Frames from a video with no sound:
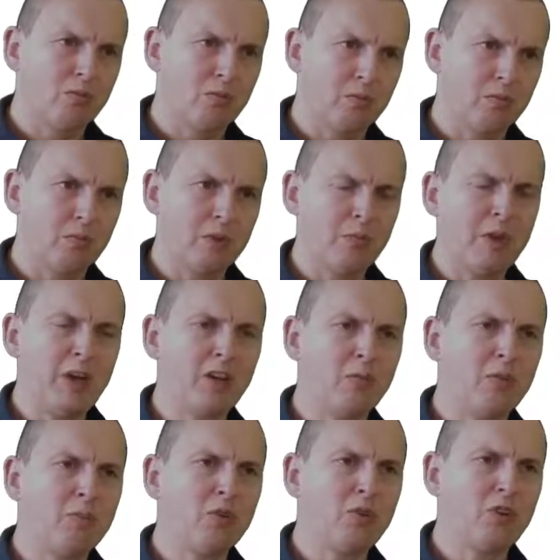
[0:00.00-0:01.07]
We make it a
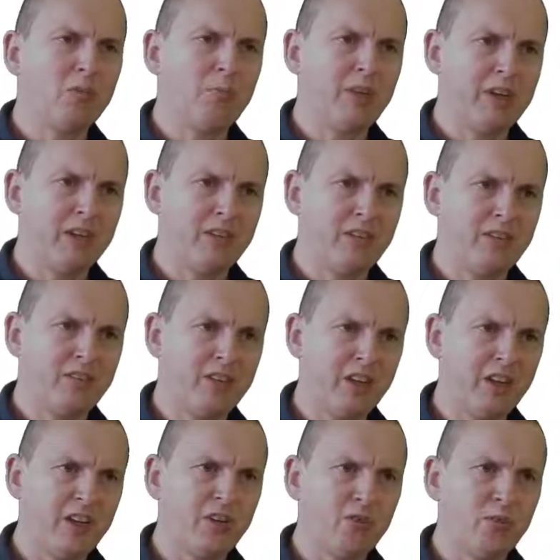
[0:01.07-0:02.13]
bit more complicated,
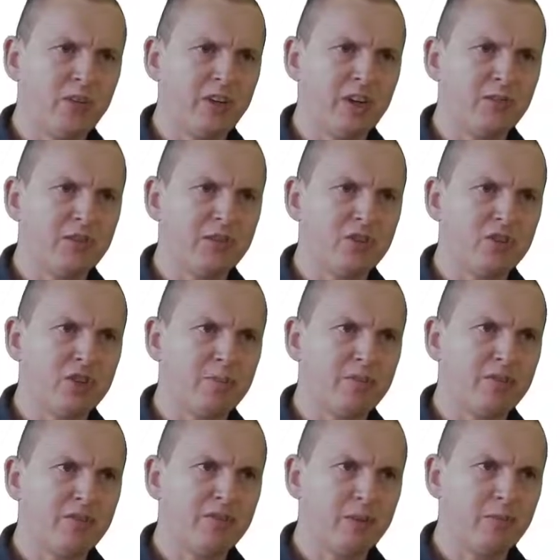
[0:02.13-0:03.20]
taking into account that the chips
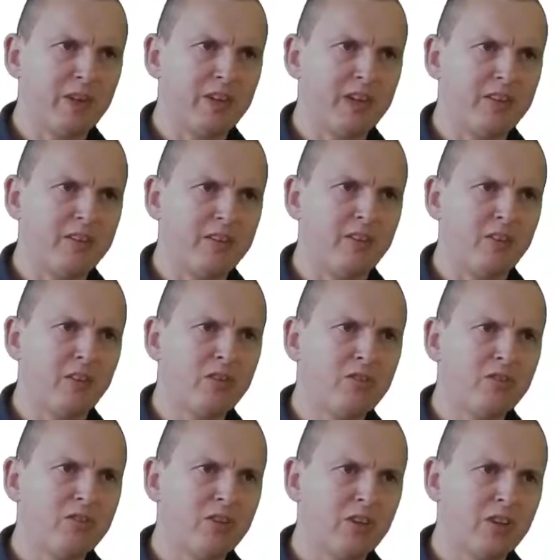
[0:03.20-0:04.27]
are fabricated in
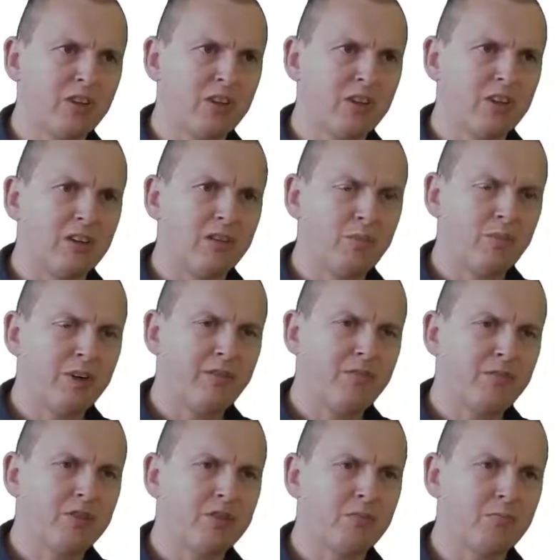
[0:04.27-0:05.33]
lots of
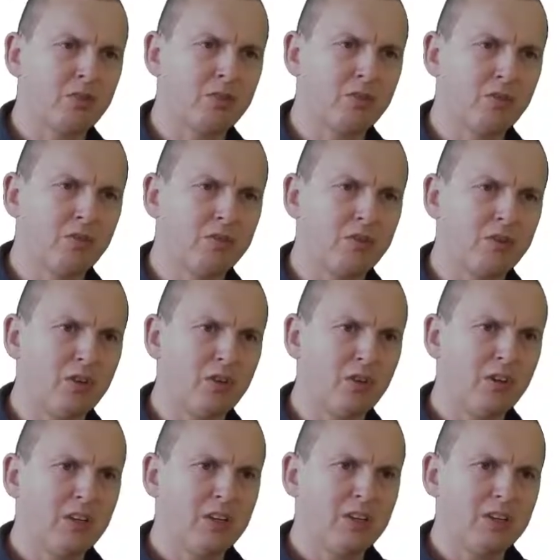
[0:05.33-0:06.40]
wafers, but
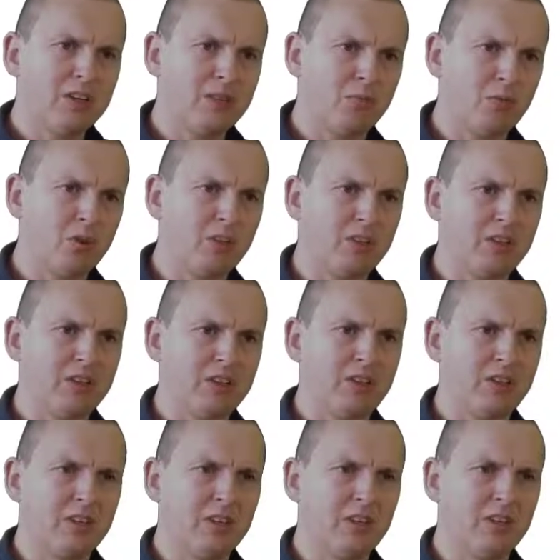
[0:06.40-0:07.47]
overall, this model
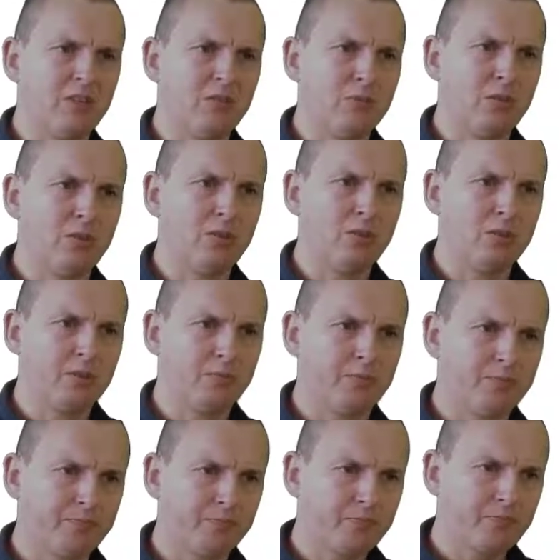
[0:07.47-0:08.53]
will hold.
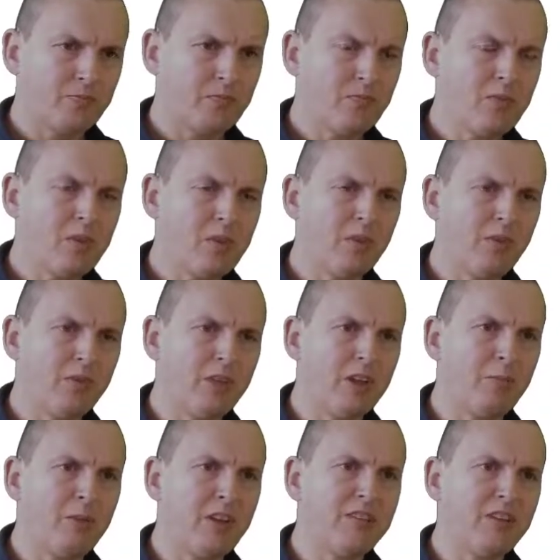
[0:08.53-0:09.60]
So
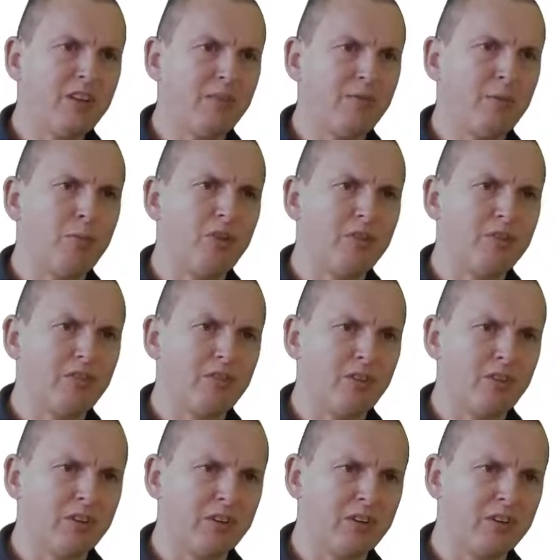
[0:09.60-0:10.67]
that means that if we plot this
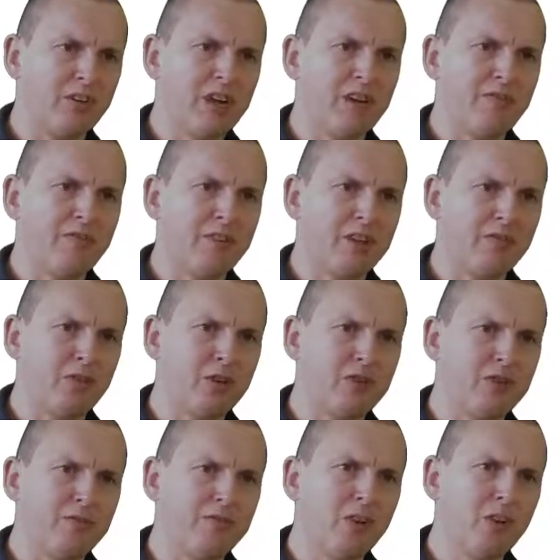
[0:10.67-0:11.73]
on a graph as
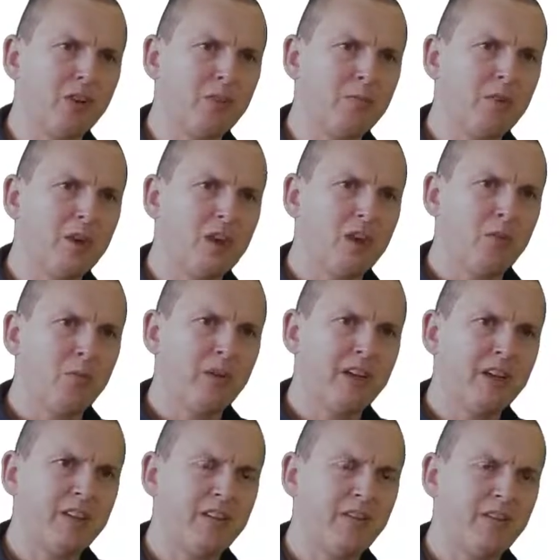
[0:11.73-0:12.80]
function of volume, we
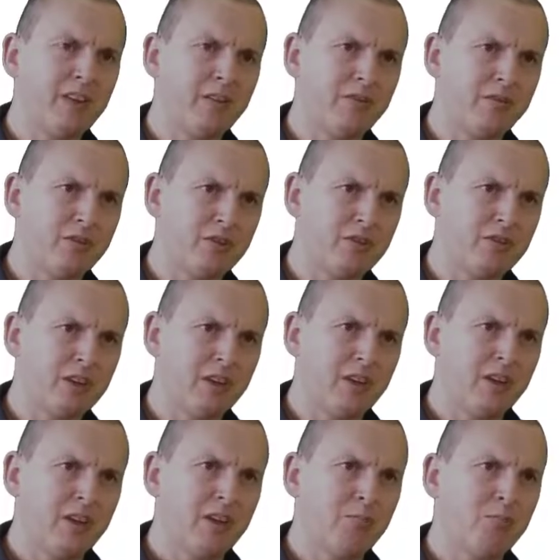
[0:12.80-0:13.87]
get this inversely
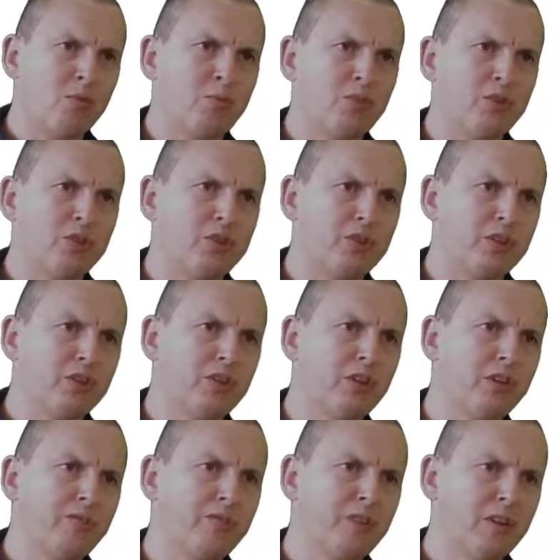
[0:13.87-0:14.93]
proportional
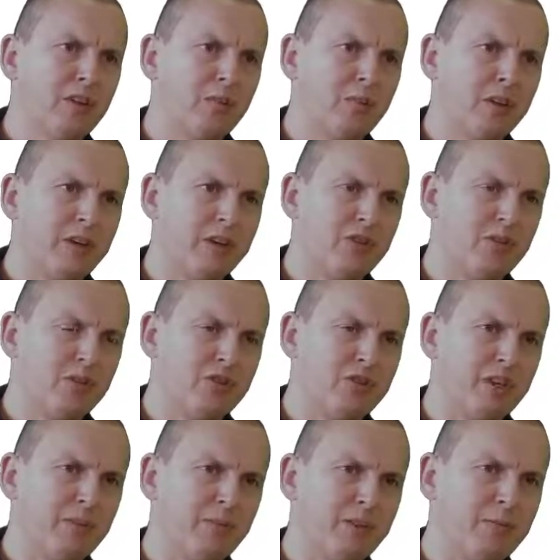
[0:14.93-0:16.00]
curve, where the cost
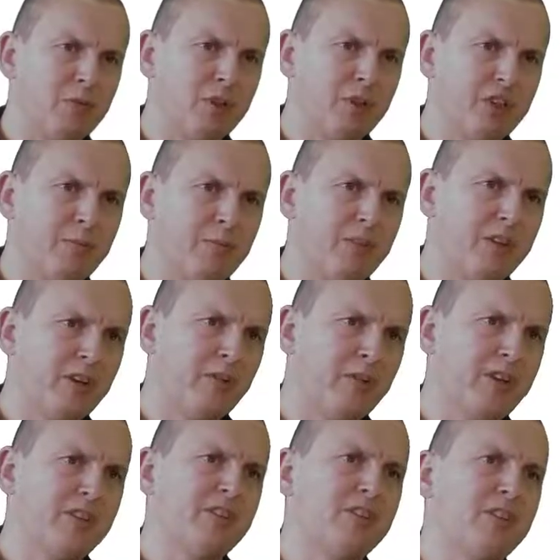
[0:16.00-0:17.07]
per chip
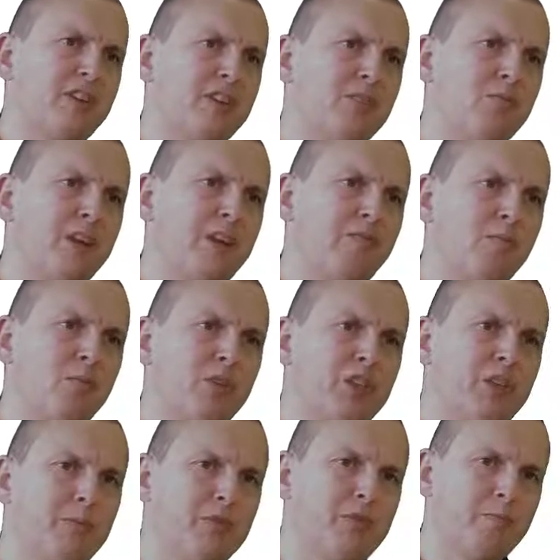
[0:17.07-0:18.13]
decreases as we have more
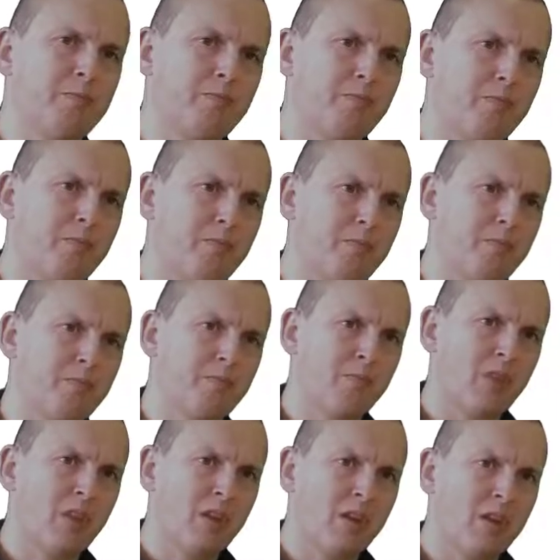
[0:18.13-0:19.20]
chips.
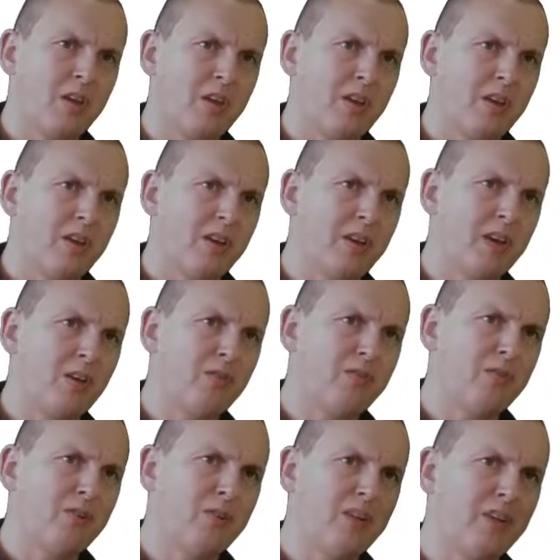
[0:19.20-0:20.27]
Now,
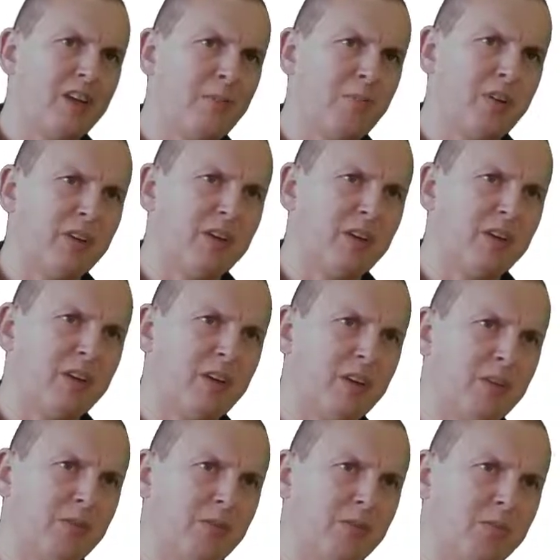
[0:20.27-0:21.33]
for a
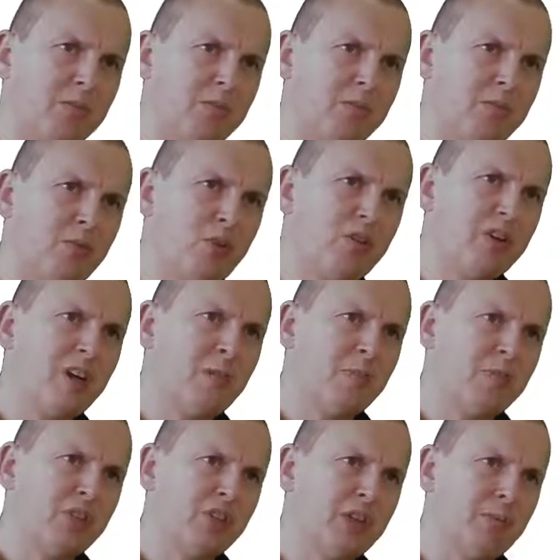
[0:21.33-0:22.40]

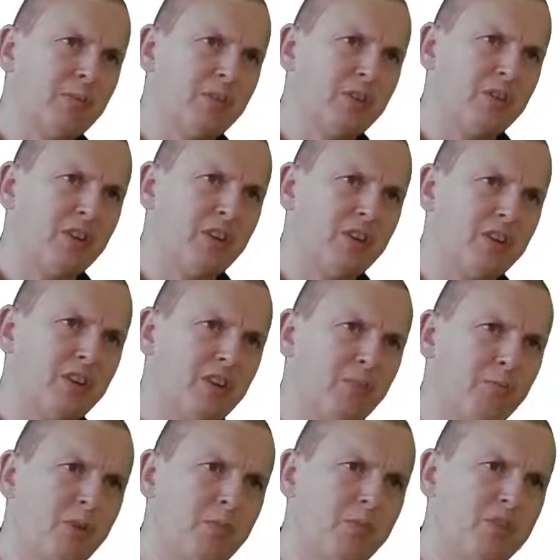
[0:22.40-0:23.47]
programmable chip, a general
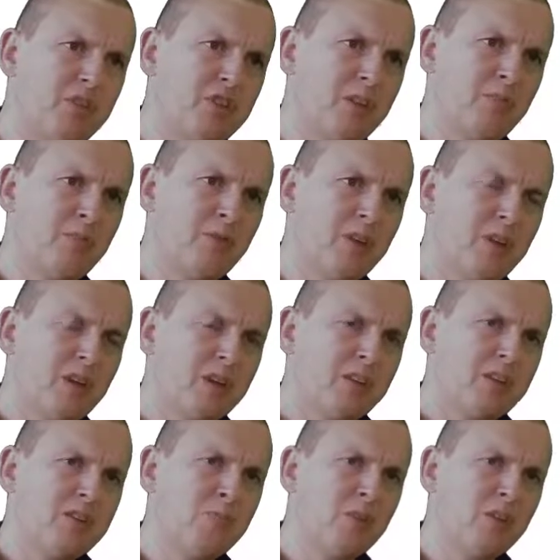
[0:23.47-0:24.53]
purpose chip,
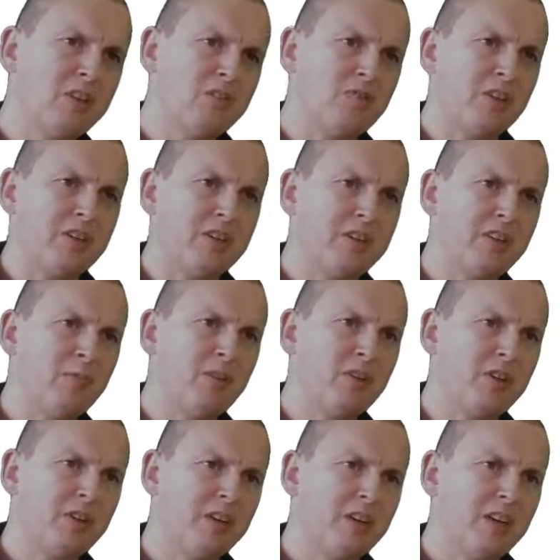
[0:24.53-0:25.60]
this model is very
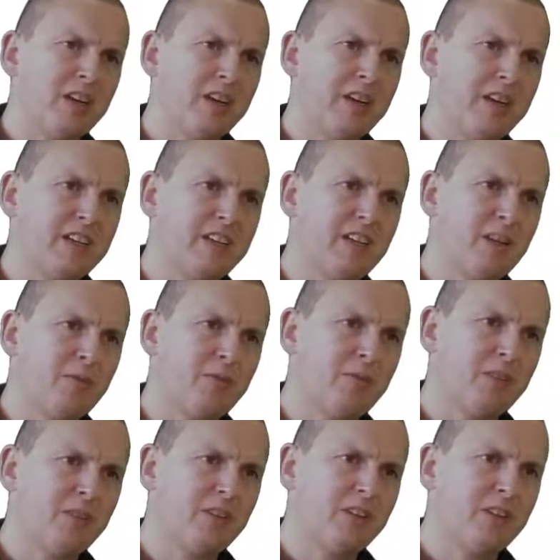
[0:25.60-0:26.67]
similar, except
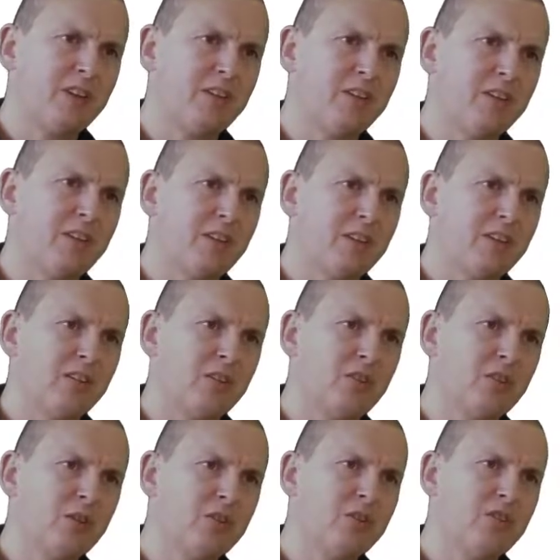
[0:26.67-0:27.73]
that the
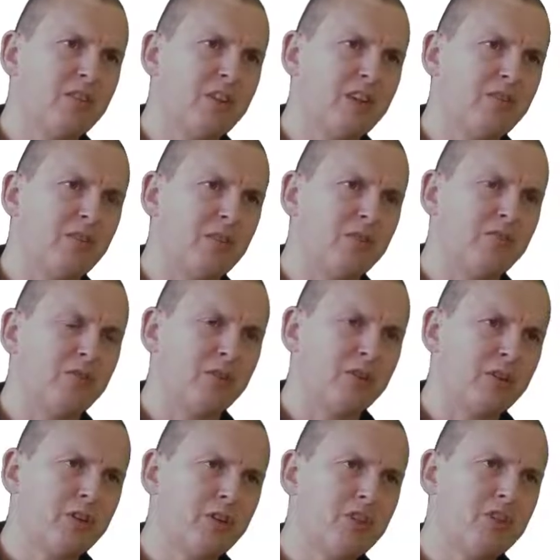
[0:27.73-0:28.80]
cost for the
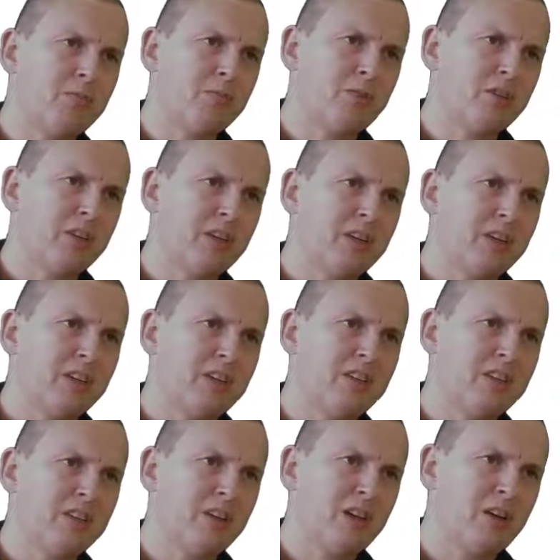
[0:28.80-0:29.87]
customer is
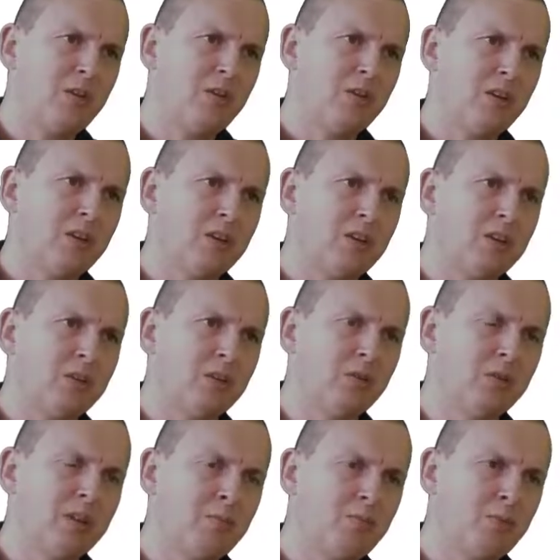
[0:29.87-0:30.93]
now
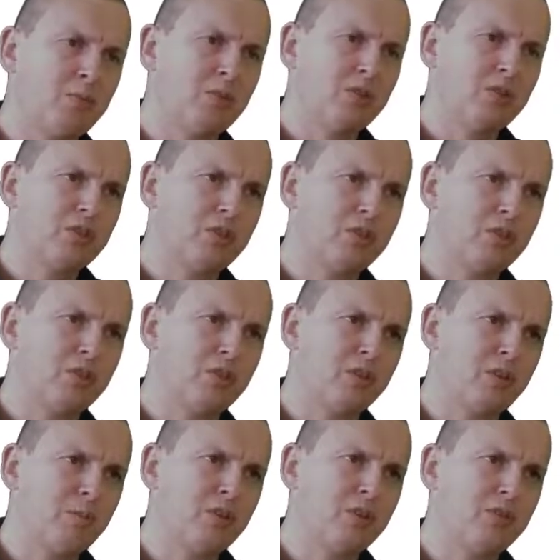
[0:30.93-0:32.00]
only proportional to the
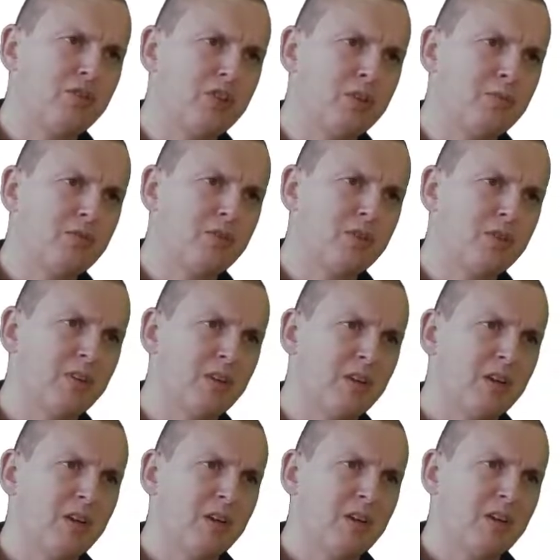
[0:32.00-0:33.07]
number of chips,
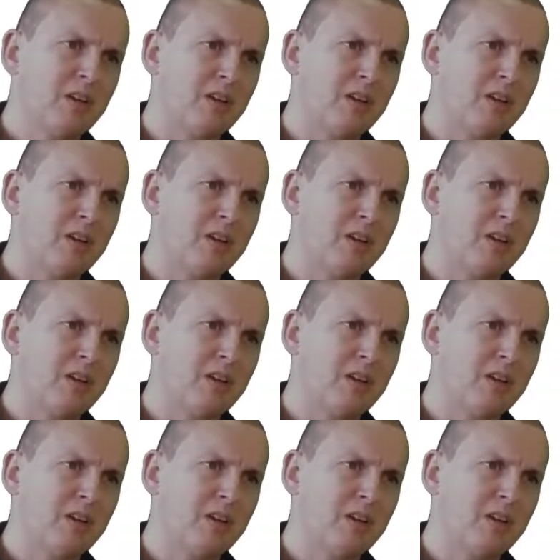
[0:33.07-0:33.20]
to